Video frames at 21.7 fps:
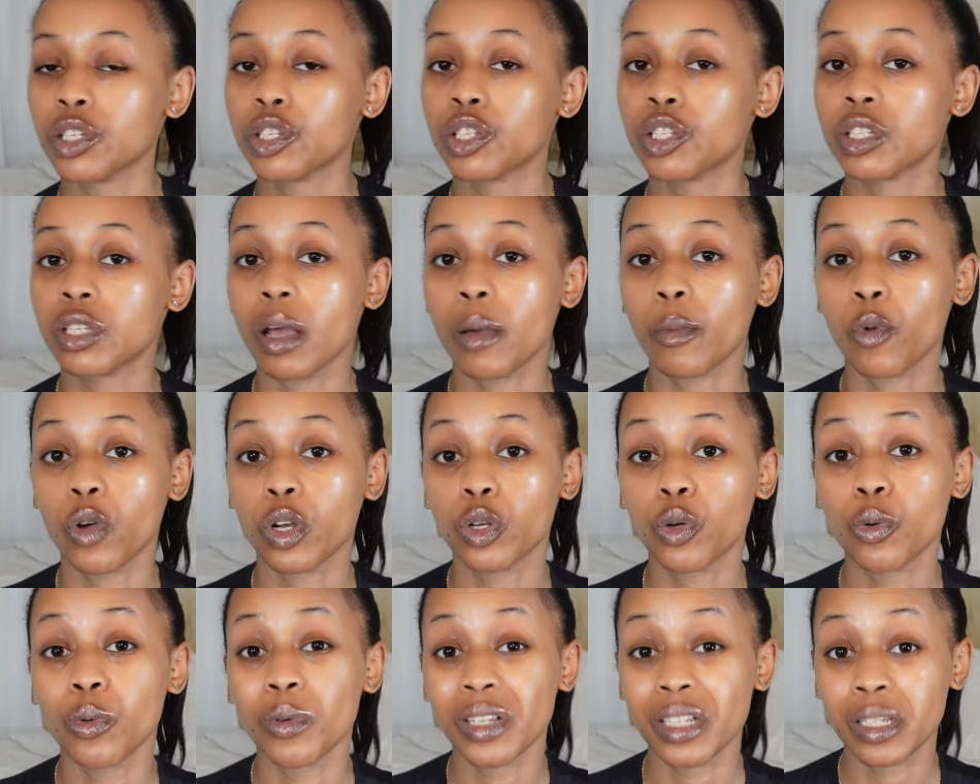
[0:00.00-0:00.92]
Someone
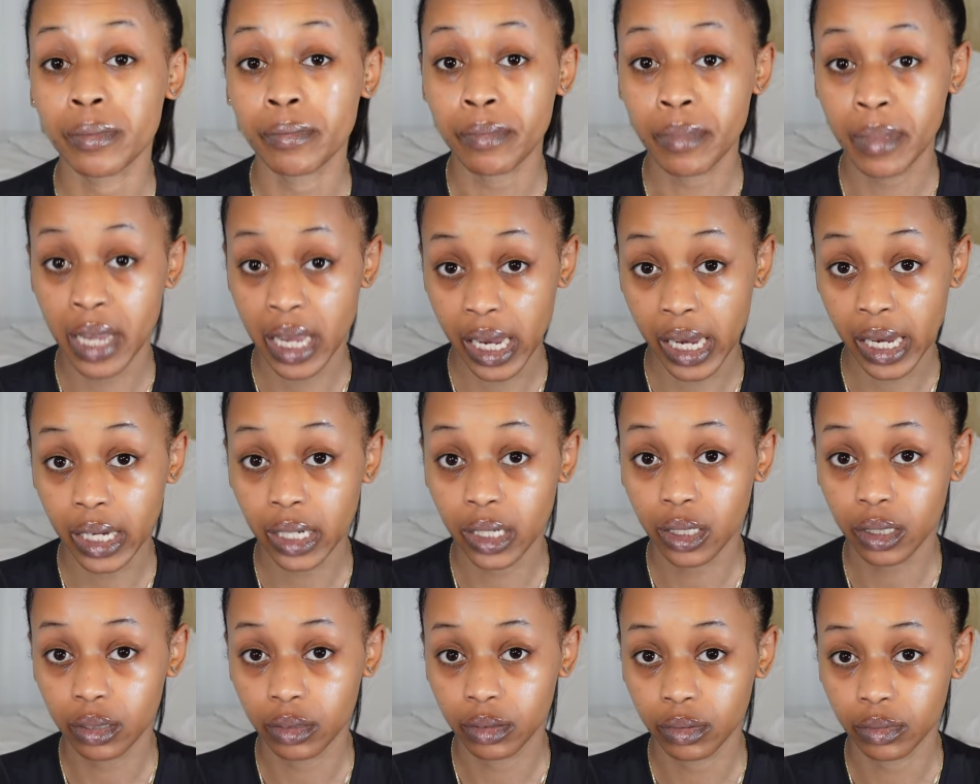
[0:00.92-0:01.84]
who is
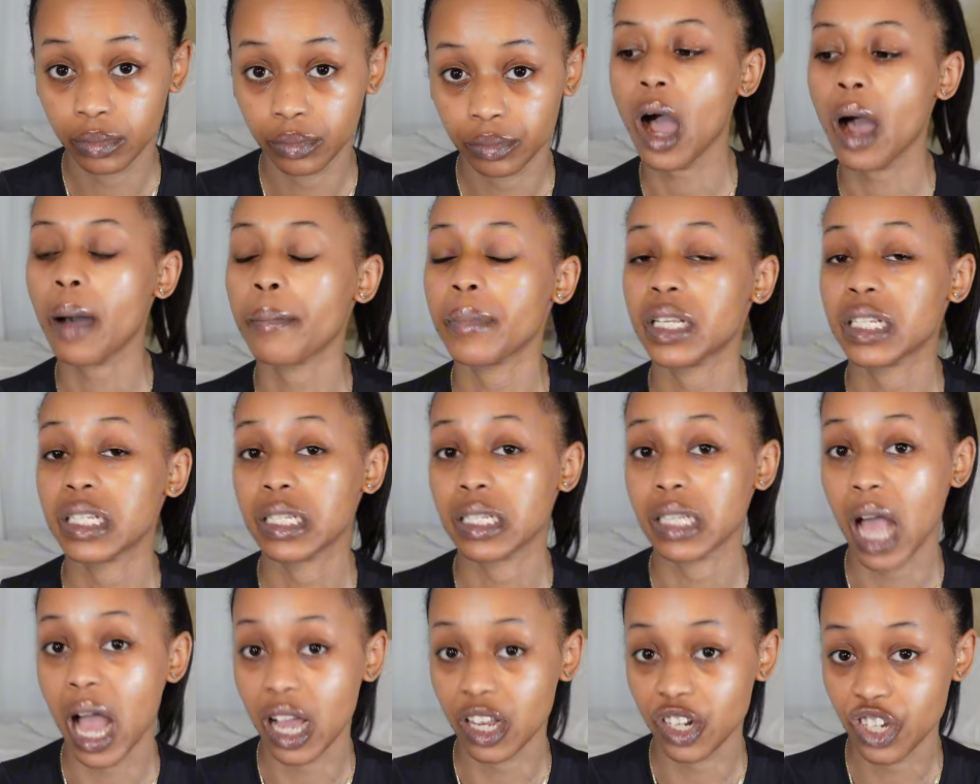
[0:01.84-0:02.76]
mean, a
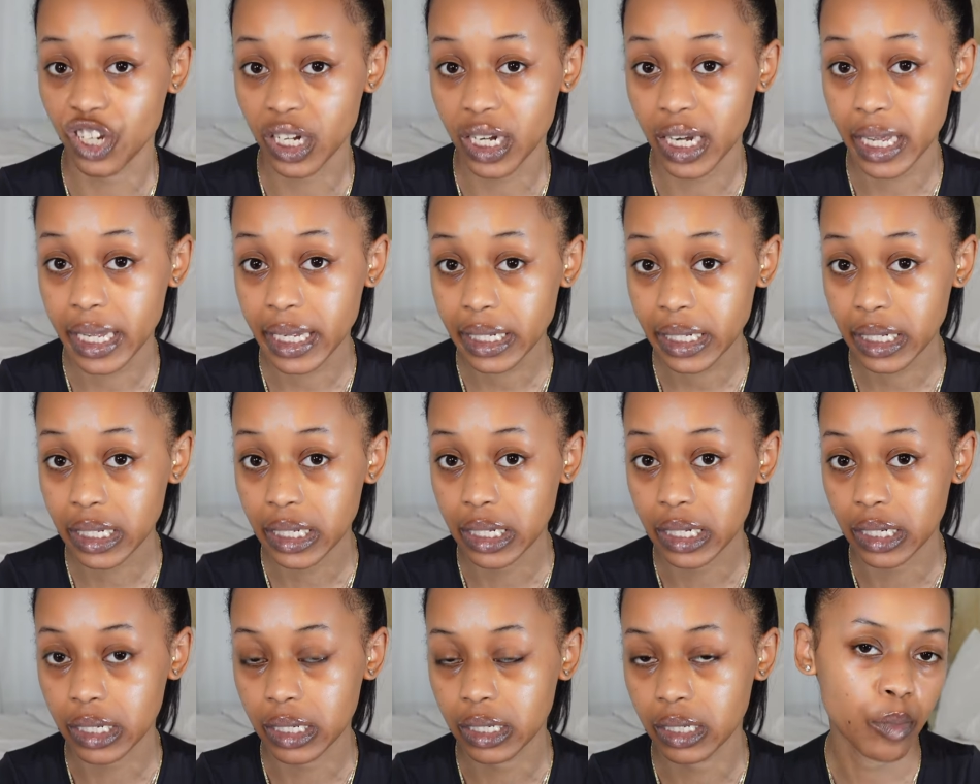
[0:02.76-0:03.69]

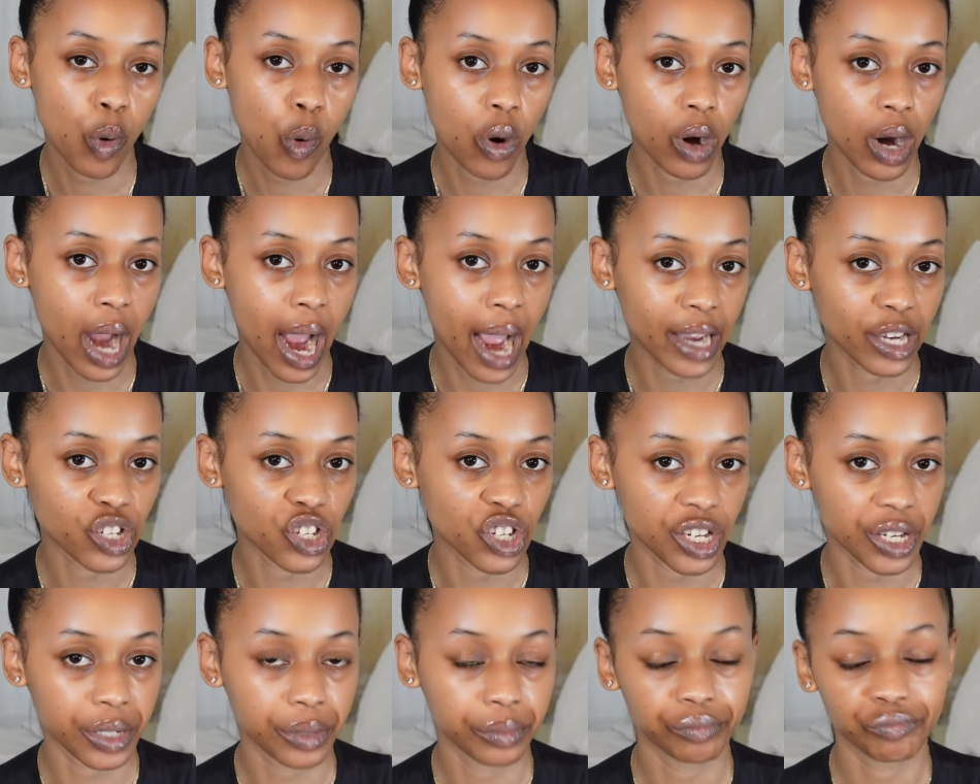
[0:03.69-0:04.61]
misogynist, poor
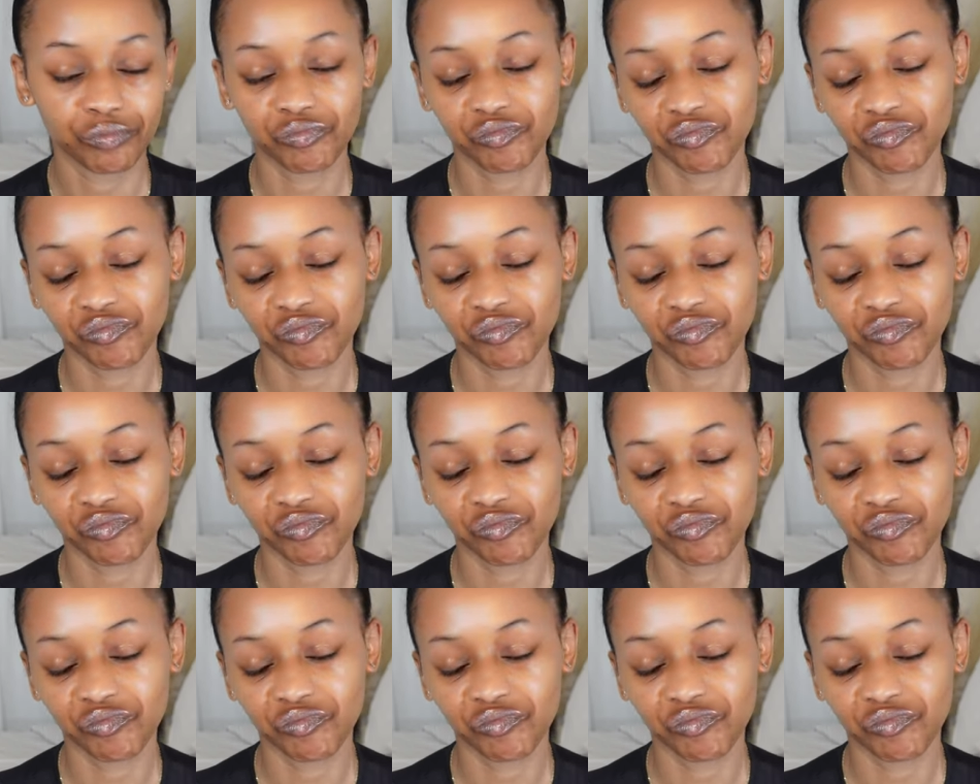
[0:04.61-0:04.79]
hygiene.